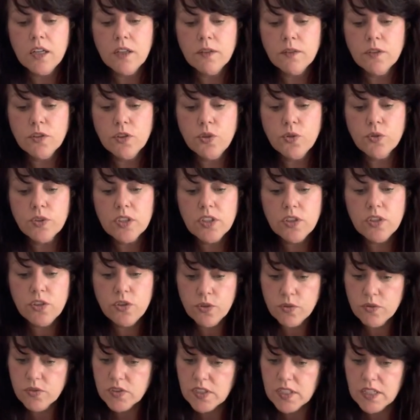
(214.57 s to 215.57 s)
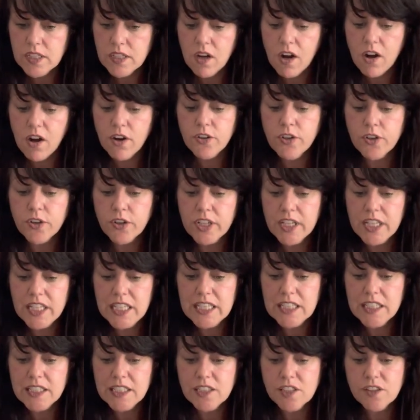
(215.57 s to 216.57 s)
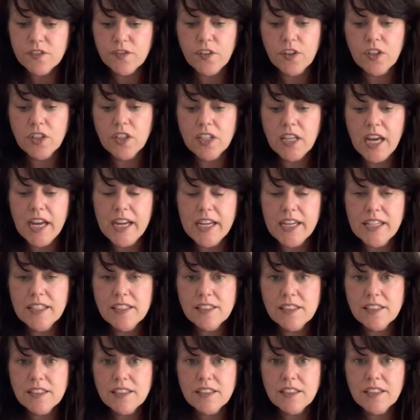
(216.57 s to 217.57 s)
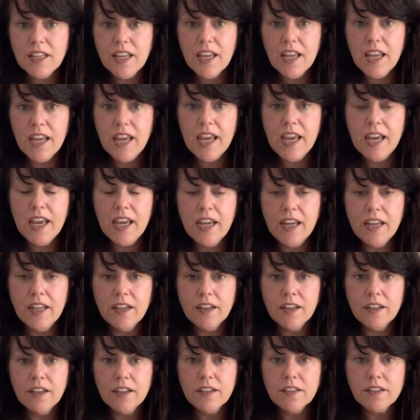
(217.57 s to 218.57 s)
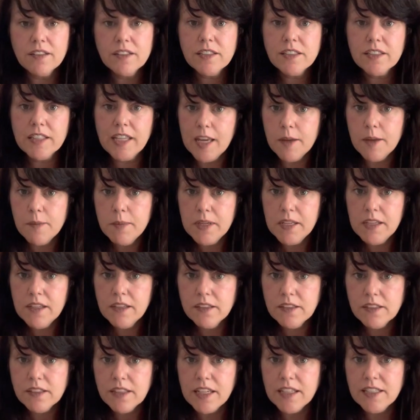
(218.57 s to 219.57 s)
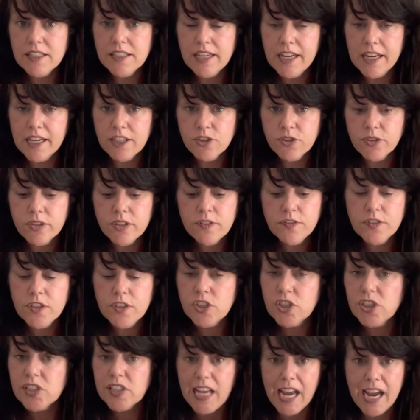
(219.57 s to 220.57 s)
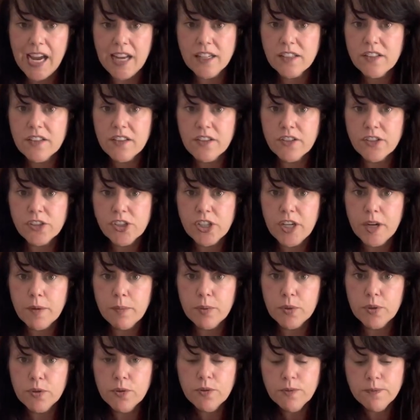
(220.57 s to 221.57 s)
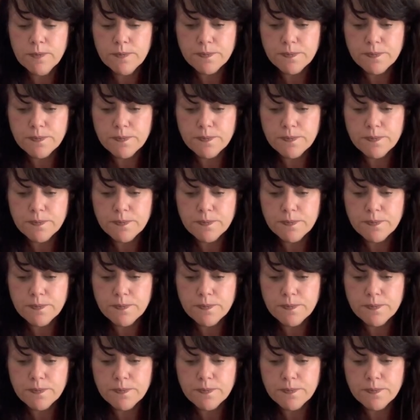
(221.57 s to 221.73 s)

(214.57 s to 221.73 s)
You can use it on your kids for lice and scabies and dandruff. You just add it to their shampoo.